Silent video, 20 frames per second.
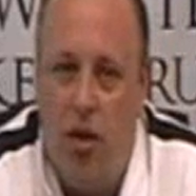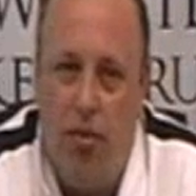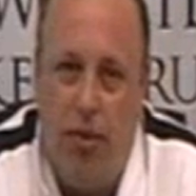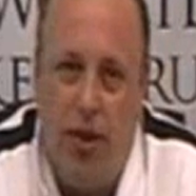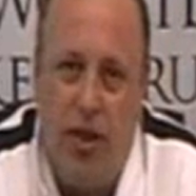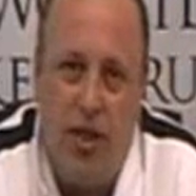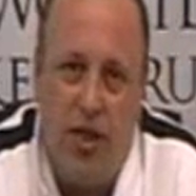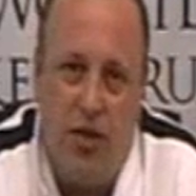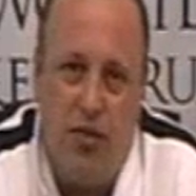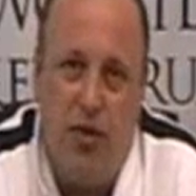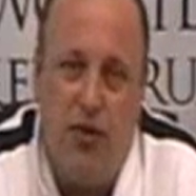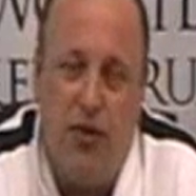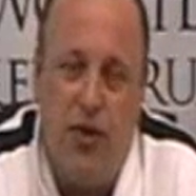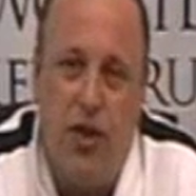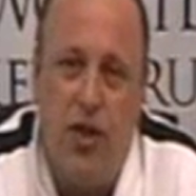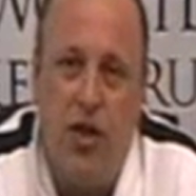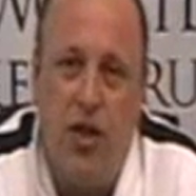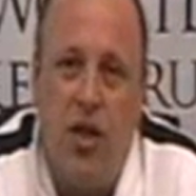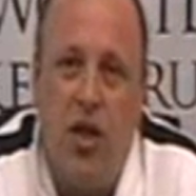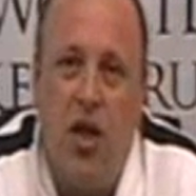Peter
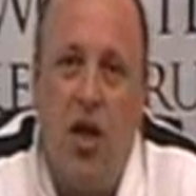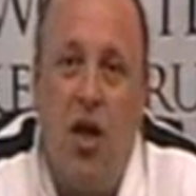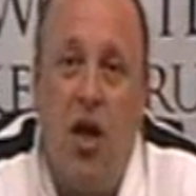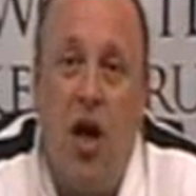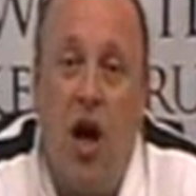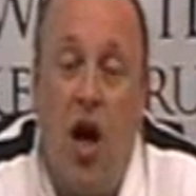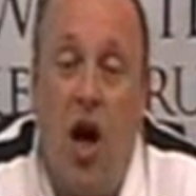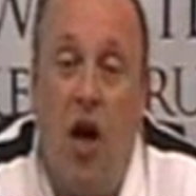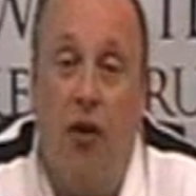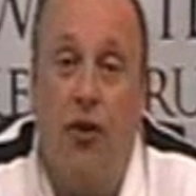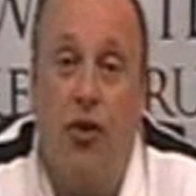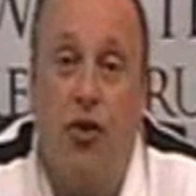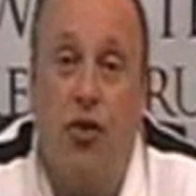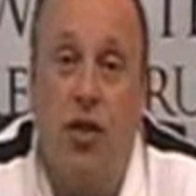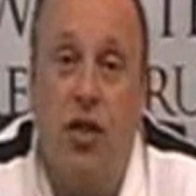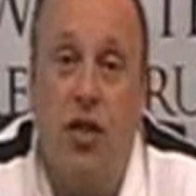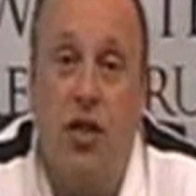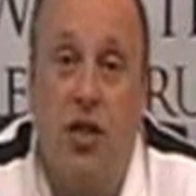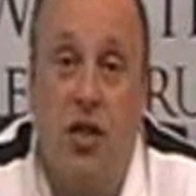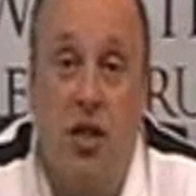Smithson, after
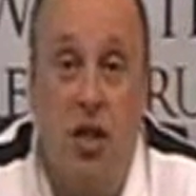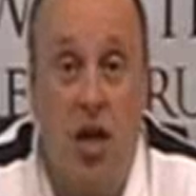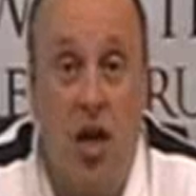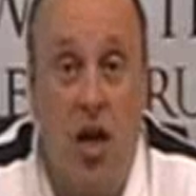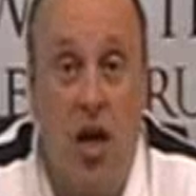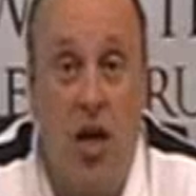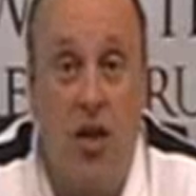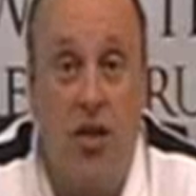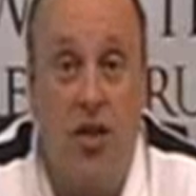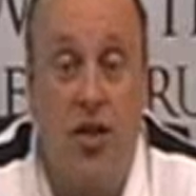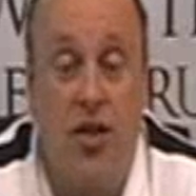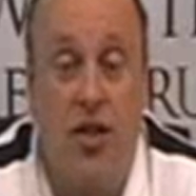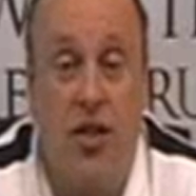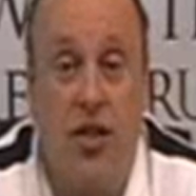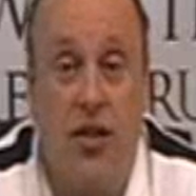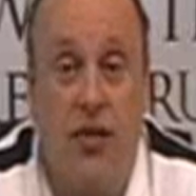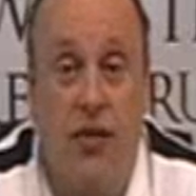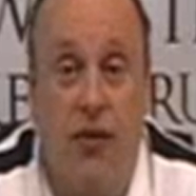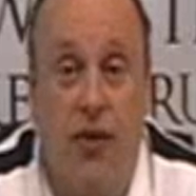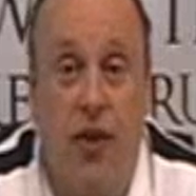his
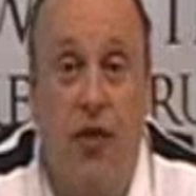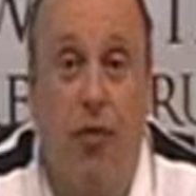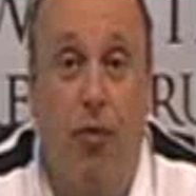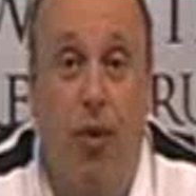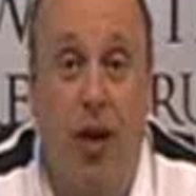5th